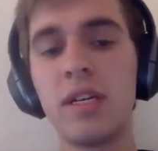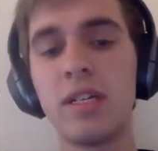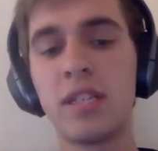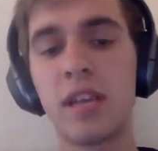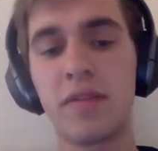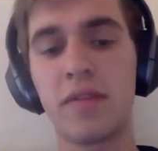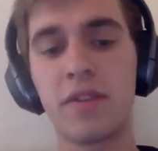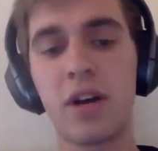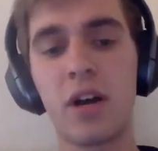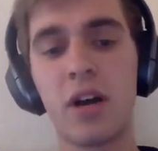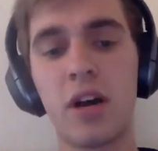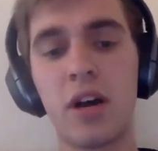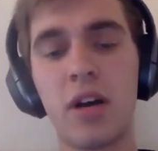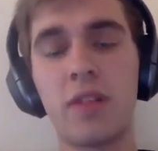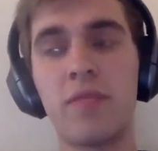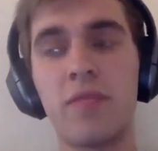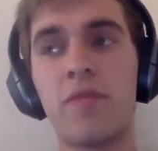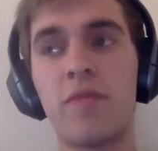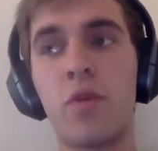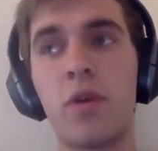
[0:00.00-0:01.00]

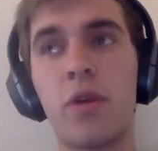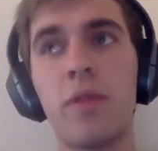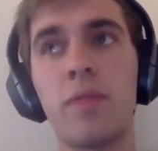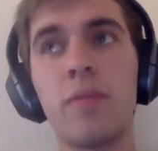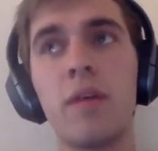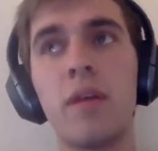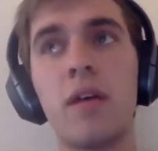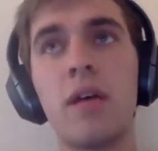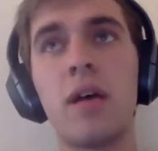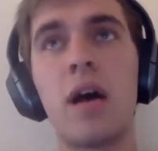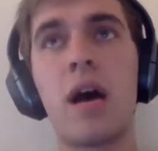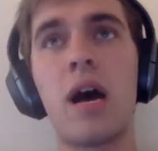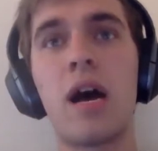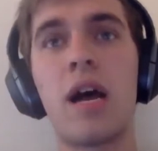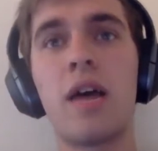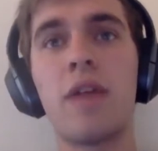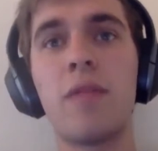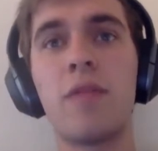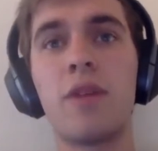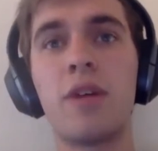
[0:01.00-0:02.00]
DevCon 4,
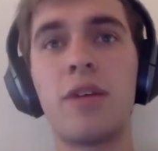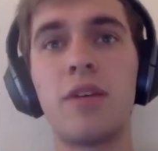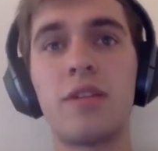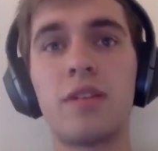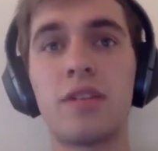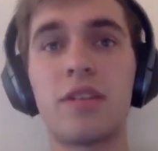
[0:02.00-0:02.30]
I was